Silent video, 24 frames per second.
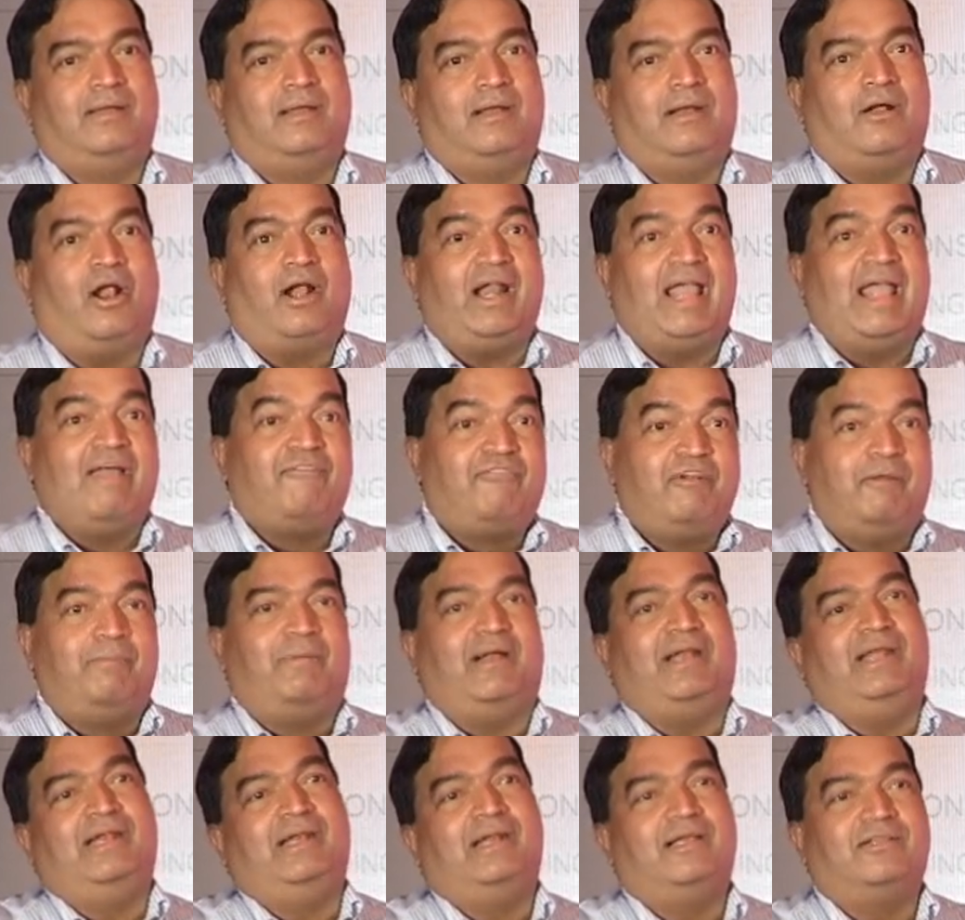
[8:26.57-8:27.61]
Not
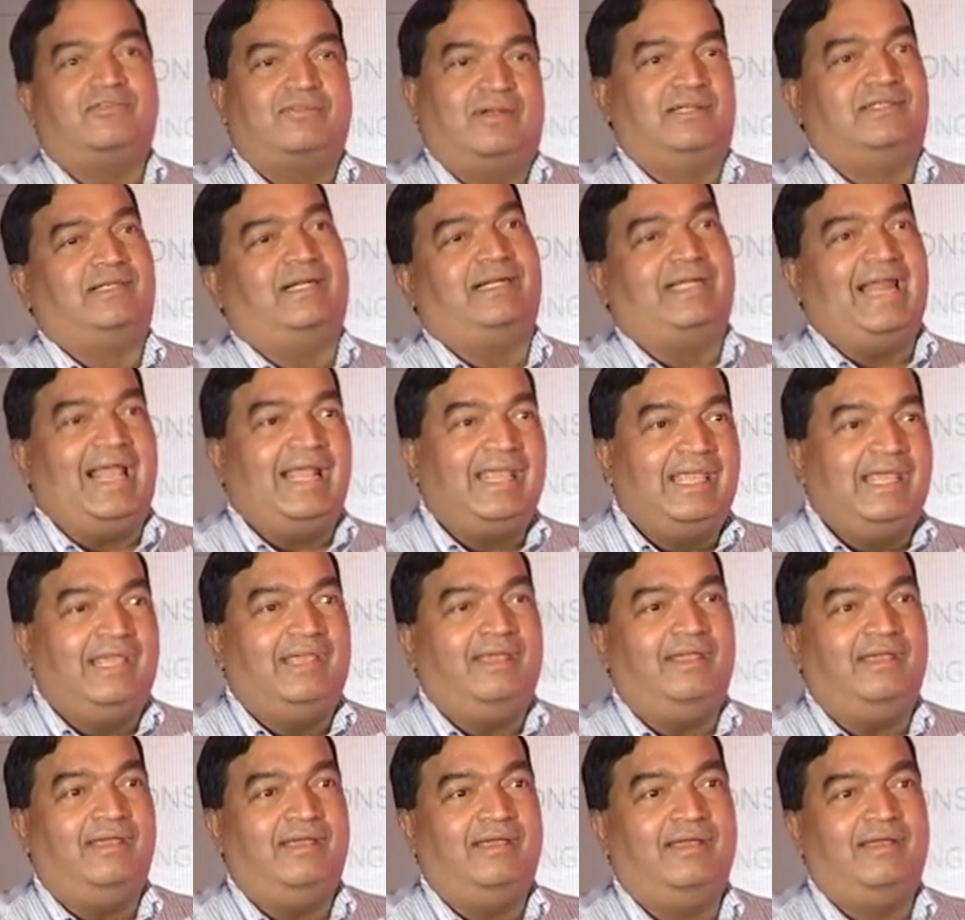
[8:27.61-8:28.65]
everybody in Israel is a techie.